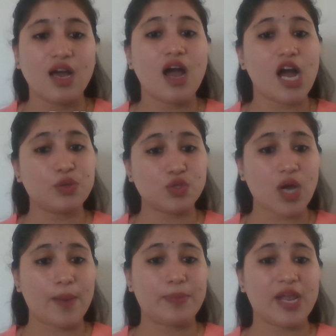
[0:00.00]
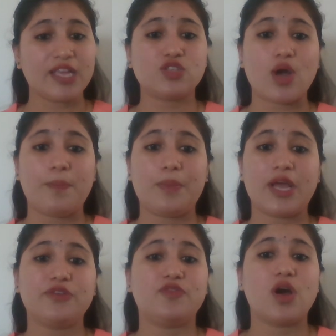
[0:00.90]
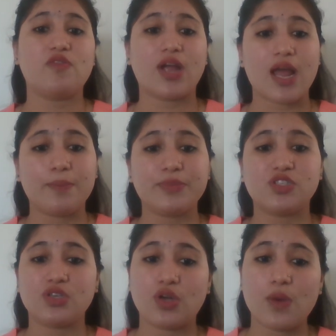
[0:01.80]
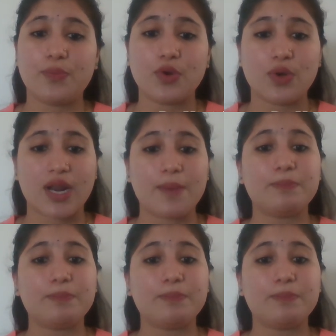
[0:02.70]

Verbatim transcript: How to apply? To apply for our Campus to Corp program,